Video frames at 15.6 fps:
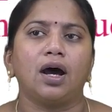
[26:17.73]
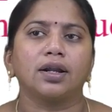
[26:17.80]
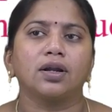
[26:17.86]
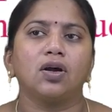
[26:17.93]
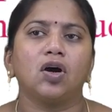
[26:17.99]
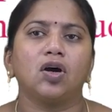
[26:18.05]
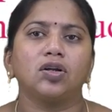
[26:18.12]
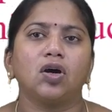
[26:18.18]

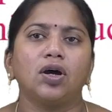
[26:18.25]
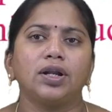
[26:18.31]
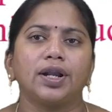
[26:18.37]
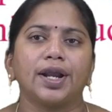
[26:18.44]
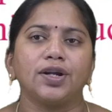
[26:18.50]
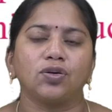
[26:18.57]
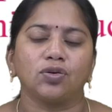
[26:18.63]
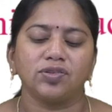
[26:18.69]
argon or
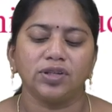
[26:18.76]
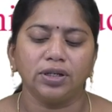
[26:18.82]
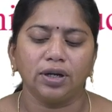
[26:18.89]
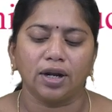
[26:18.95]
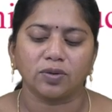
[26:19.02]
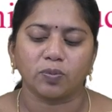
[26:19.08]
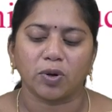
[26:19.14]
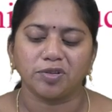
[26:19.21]
nitrogen
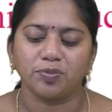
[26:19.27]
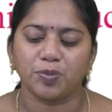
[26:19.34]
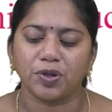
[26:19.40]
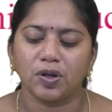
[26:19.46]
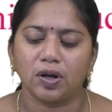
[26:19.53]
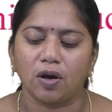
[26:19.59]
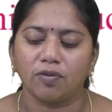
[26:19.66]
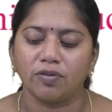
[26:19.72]

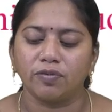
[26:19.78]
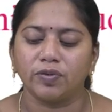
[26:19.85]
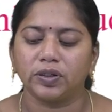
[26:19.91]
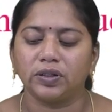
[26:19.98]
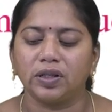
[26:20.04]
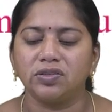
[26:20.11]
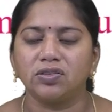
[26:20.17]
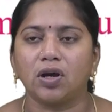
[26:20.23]
atmosphere. However,
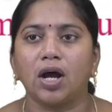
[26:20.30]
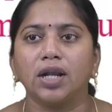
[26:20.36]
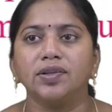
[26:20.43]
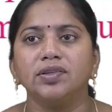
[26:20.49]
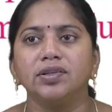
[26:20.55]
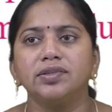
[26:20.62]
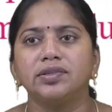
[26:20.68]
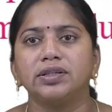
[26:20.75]
the
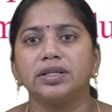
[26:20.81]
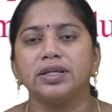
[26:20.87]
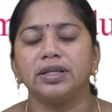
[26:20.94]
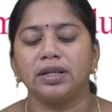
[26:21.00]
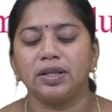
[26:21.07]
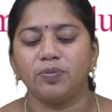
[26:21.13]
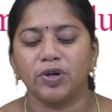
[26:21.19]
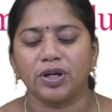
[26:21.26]
charge is
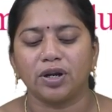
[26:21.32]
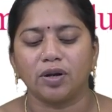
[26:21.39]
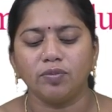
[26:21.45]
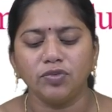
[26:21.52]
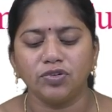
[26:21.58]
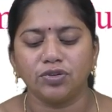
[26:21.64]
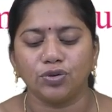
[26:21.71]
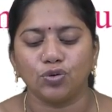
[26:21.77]
rarely become
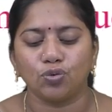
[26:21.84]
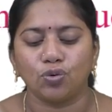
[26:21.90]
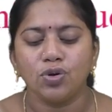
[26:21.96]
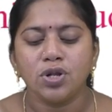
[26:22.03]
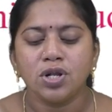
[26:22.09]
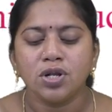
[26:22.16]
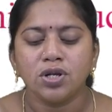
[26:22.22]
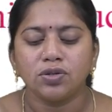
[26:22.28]
zero.
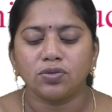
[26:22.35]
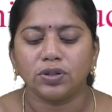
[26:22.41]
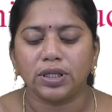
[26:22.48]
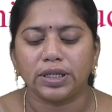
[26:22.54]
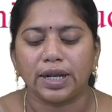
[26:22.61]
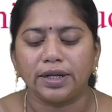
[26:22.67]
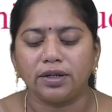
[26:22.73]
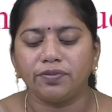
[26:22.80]
So,
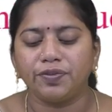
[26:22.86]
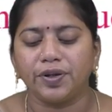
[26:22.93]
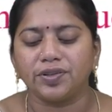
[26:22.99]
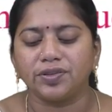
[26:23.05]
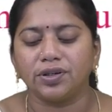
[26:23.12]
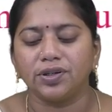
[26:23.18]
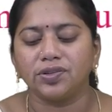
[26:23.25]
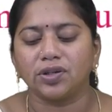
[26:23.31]
the net
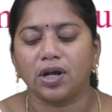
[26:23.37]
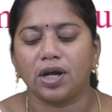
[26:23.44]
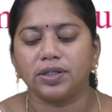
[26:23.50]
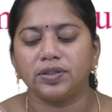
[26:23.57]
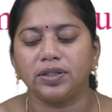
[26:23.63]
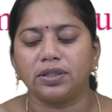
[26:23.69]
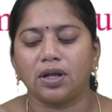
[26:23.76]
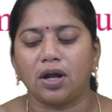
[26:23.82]
fixed
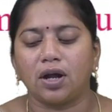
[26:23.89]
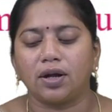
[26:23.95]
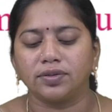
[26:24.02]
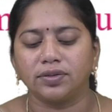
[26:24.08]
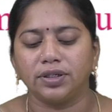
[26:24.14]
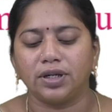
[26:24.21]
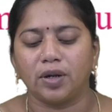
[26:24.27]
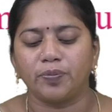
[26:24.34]
charge in the
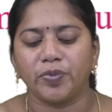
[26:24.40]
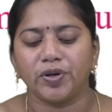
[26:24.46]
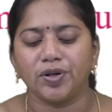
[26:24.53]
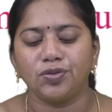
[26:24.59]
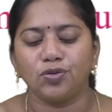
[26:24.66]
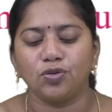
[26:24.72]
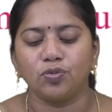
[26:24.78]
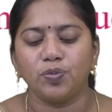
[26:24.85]
oxide
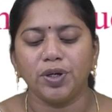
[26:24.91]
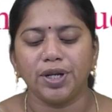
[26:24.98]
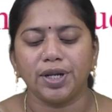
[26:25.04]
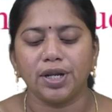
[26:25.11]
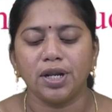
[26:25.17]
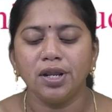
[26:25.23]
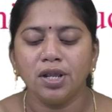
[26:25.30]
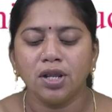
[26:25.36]
appears to
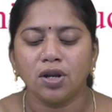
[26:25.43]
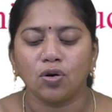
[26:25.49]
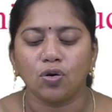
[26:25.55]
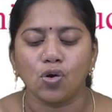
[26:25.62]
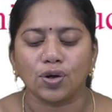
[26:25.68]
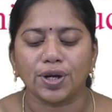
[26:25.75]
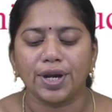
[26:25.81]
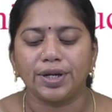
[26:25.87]
be
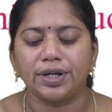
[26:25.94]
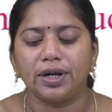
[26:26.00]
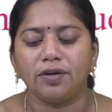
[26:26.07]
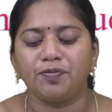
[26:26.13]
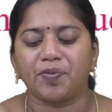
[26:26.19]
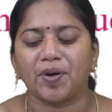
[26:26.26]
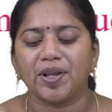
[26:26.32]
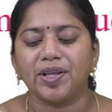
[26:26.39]

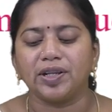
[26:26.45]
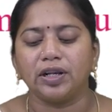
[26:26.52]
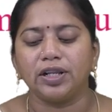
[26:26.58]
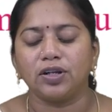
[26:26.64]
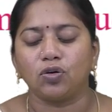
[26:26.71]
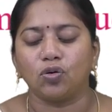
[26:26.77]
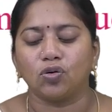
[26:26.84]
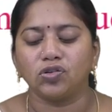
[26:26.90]
located
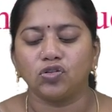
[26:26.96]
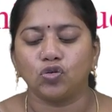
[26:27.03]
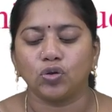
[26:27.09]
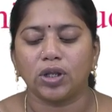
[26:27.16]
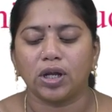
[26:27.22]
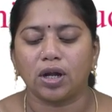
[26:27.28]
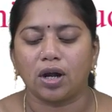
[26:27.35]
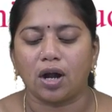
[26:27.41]
fairly close to
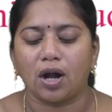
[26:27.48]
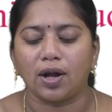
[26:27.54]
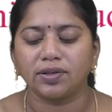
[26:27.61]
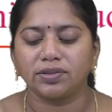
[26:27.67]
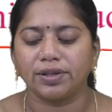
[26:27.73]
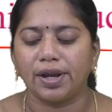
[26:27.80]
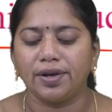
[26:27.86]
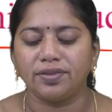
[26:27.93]
the
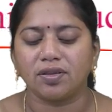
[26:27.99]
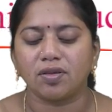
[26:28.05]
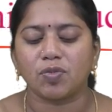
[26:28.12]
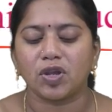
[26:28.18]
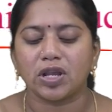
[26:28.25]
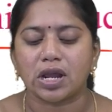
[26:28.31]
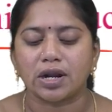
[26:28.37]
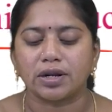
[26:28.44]
oxide
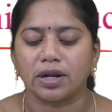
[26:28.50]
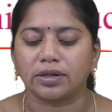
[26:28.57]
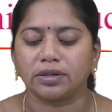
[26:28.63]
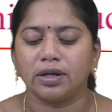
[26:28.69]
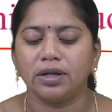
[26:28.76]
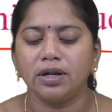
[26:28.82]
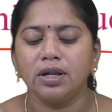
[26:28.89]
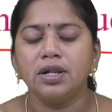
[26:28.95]

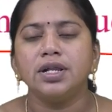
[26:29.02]
semiconductor